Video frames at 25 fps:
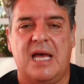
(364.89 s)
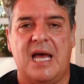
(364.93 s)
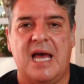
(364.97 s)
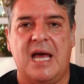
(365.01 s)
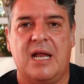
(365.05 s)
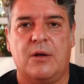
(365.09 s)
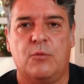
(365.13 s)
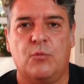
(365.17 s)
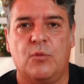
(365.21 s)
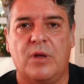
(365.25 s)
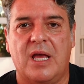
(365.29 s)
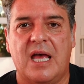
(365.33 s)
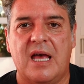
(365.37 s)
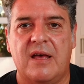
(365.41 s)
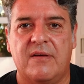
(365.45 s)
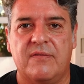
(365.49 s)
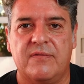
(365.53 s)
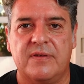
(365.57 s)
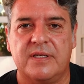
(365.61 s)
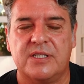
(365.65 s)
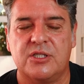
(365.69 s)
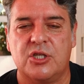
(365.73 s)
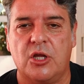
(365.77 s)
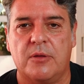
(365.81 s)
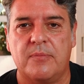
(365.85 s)
and we
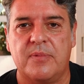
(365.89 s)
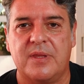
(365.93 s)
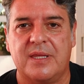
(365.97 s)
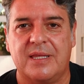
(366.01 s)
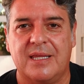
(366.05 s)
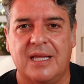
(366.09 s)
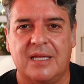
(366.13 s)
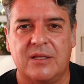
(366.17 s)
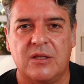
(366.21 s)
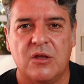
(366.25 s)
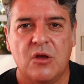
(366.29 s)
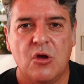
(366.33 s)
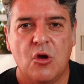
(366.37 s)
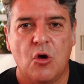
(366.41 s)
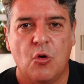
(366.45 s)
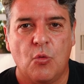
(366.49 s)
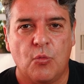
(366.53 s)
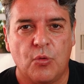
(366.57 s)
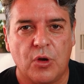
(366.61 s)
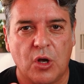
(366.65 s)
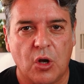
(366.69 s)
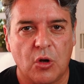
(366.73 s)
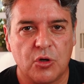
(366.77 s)
have something that we